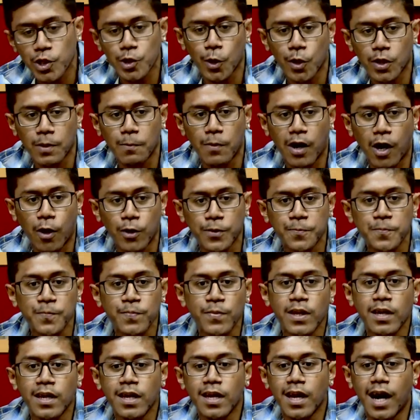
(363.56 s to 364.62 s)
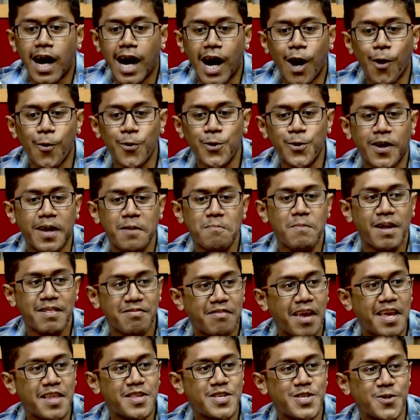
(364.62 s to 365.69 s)
talk about how you can
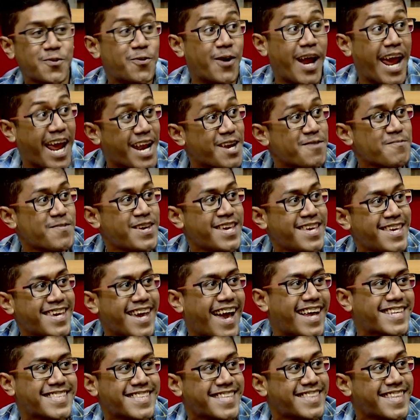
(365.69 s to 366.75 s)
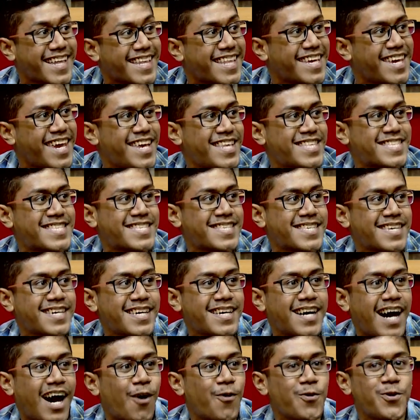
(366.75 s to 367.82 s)
maintain your enemy as the delegates,
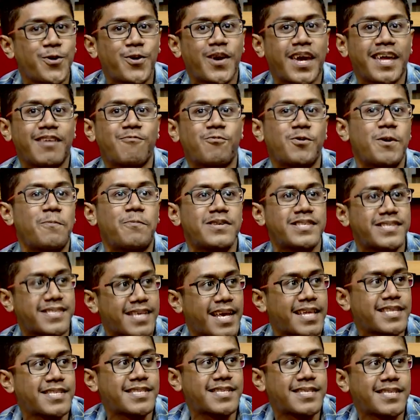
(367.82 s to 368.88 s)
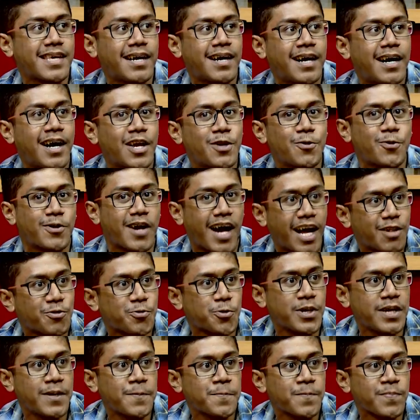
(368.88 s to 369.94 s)
how you can represent your
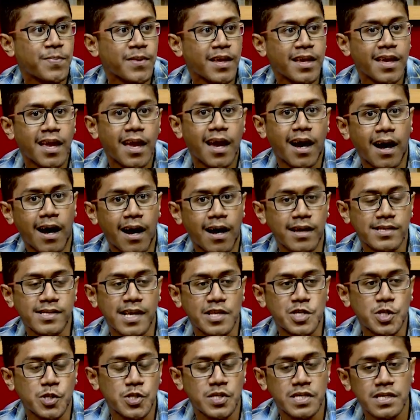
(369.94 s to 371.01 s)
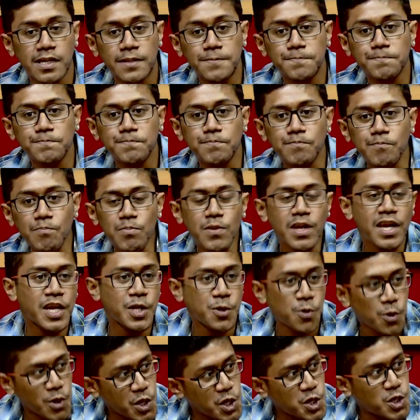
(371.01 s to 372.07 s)
country, such as
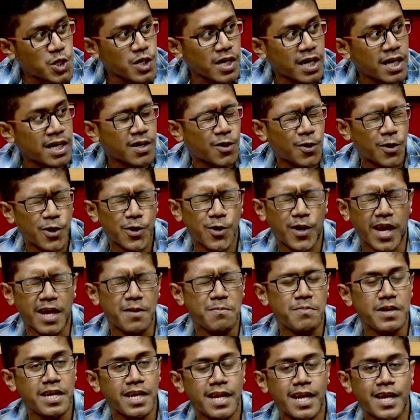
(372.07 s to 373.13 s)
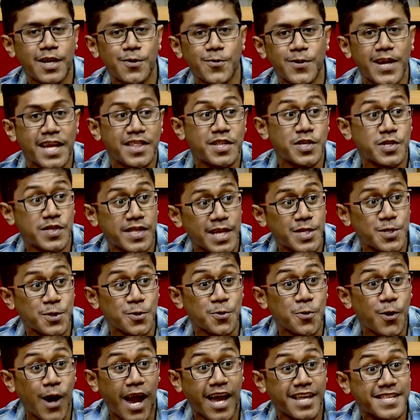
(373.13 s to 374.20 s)
Indonesia, or you can be in the United States,
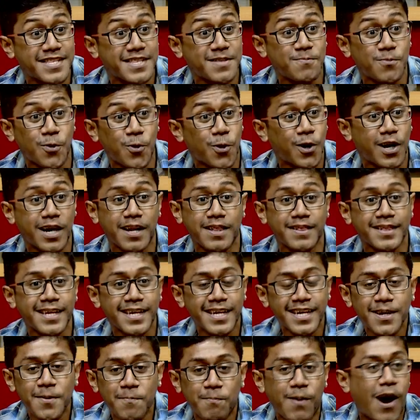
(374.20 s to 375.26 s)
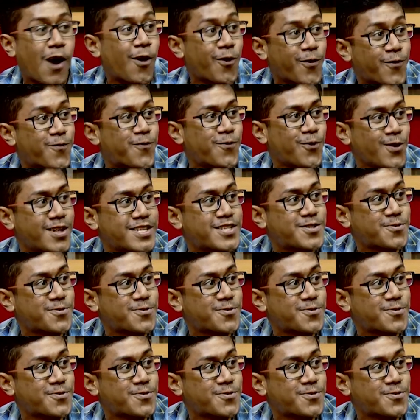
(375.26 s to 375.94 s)
who has the more powerful and